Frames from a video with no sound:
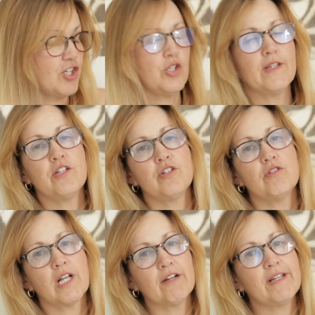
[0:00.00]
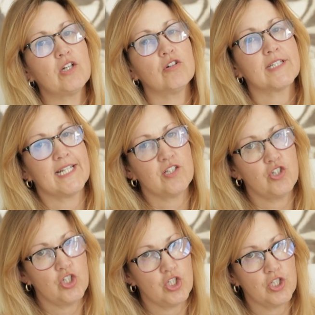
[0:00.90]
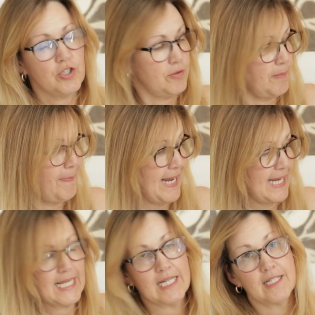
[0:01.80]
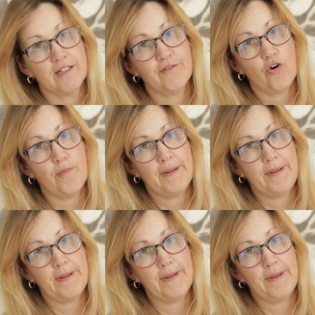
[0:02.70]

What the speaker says: you then do delayed recall test B, form